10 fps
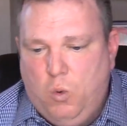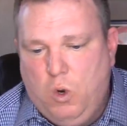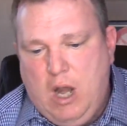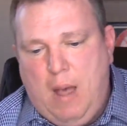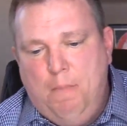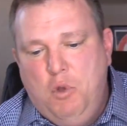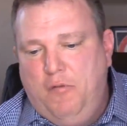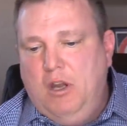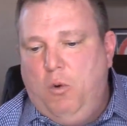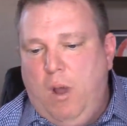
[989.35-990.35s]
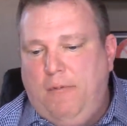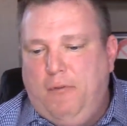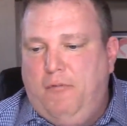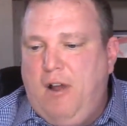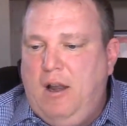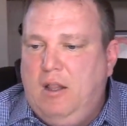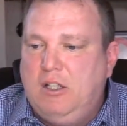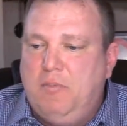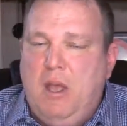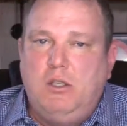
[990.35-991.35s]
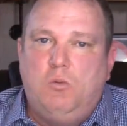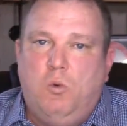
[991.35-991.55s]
We're not moving away from final expense.